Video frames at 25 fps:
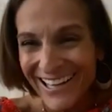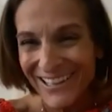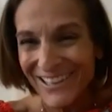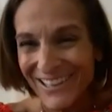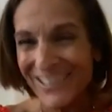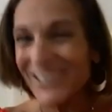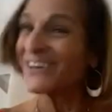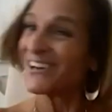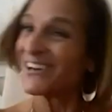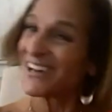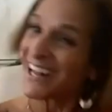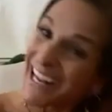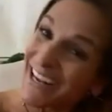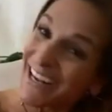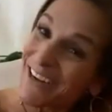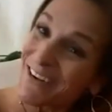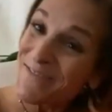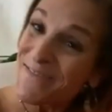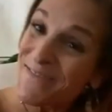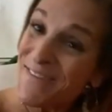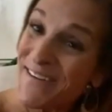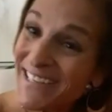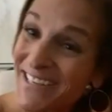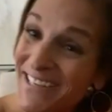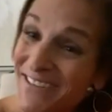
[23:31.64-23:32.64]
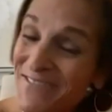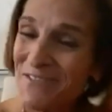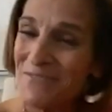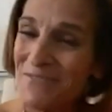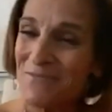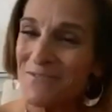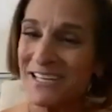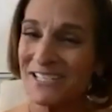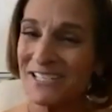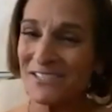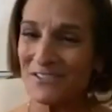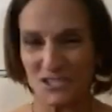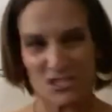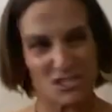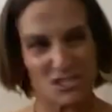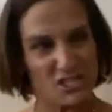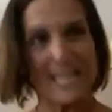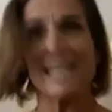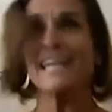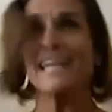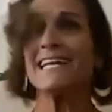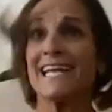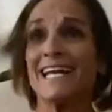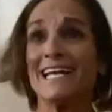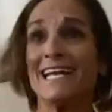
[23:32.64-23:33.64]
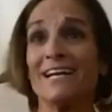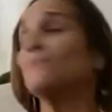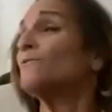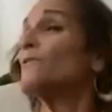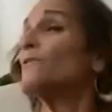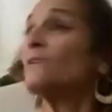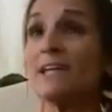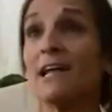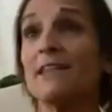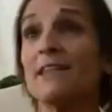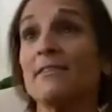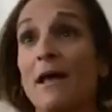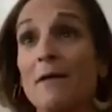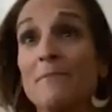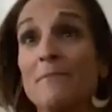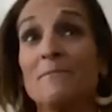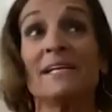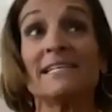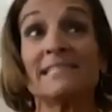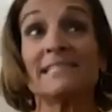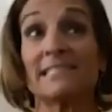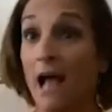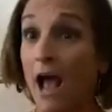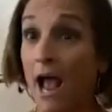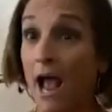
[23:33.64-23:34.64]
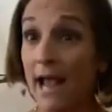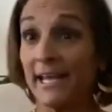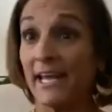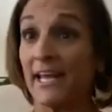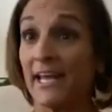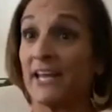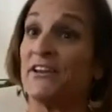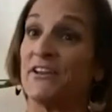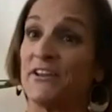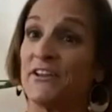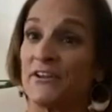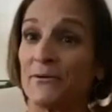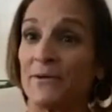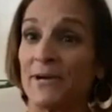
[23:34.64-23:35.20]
little hillbilly from Washington, she did it. That means I can do